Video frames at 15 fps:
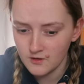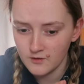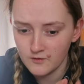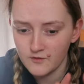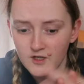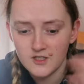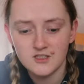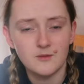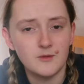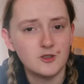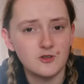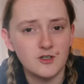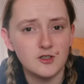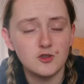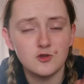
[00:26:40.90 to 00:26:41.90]
The first time I
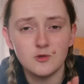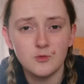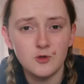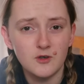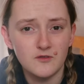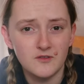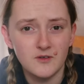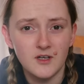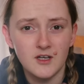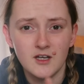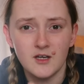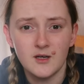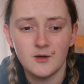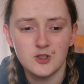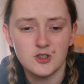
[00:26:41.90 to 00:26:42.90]
tried to do a morph,
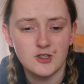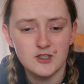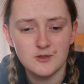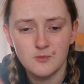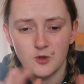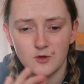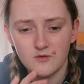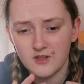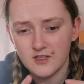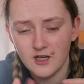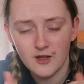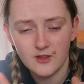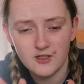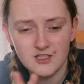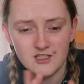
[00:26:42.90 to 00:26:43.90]
tried to move the
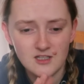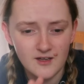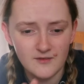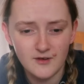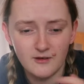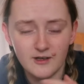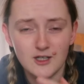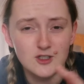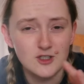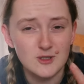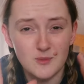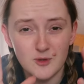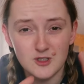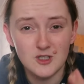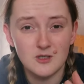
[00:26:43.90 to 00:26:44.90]
other slight variations,
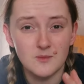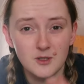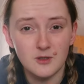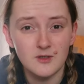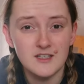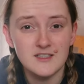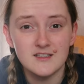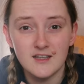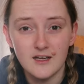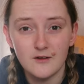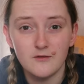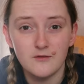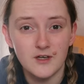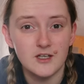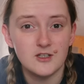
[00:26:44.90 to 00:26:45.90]
but to be honest,
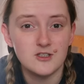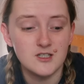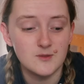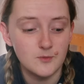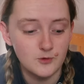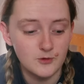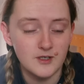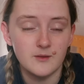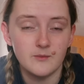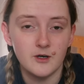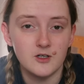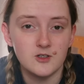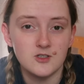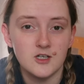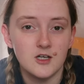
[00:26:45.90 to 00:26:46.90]
that fish is pretty
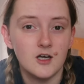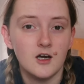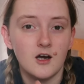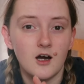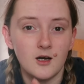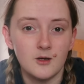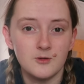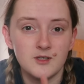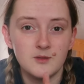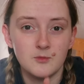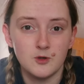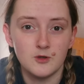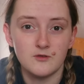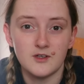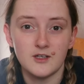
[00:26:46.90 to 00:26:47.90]
much only
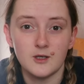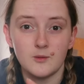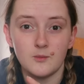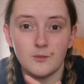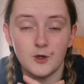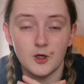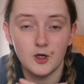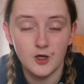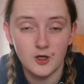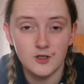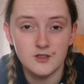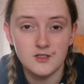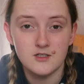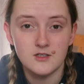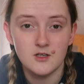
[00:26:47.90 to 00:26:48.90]
moving
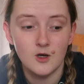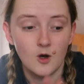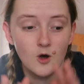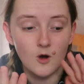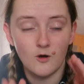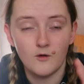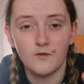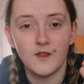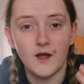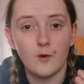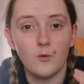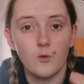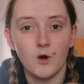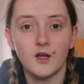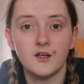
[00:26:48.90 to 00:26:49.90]
because of that
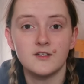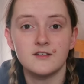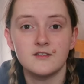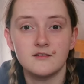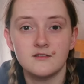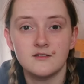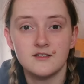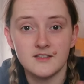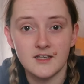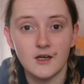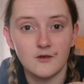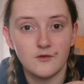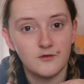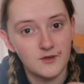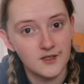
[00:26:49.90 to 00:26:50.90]
one set
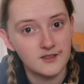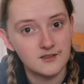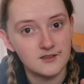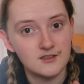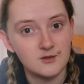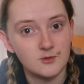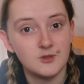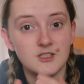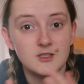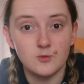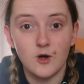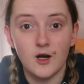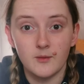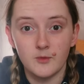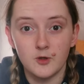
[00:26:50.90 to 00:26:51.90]
of fins, which is
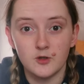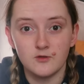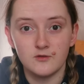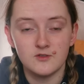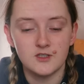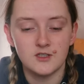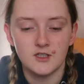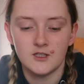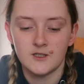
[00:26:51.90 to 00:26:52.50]
what I moved.